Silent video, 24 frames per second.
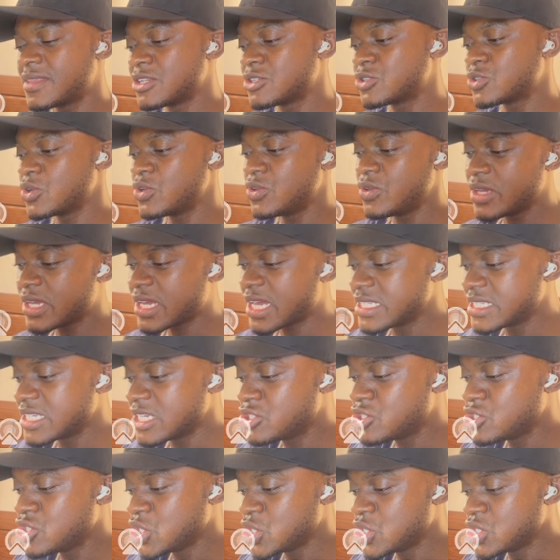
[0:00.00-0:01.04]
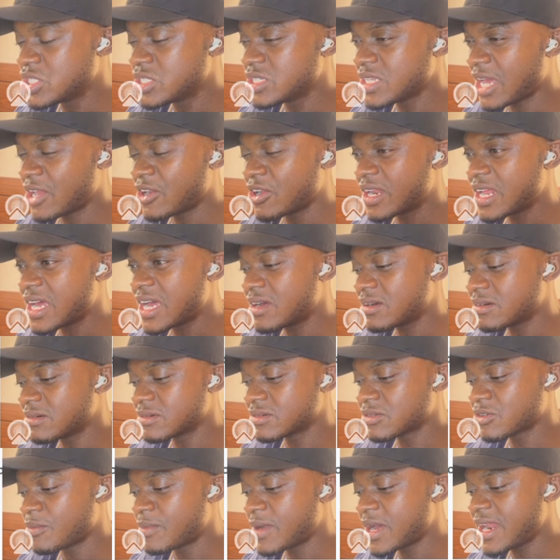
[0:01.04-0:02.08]
So you can just use another
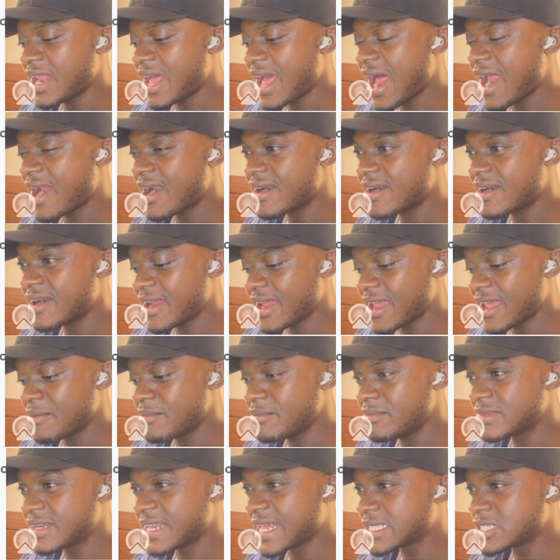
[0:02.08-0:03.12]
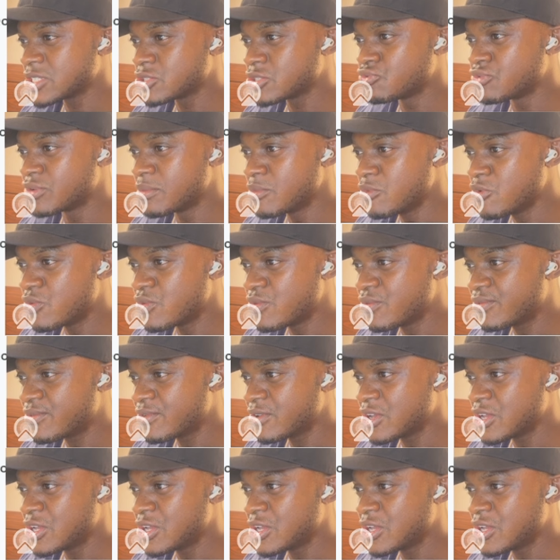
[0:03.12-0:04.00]
command, rm, that is remove.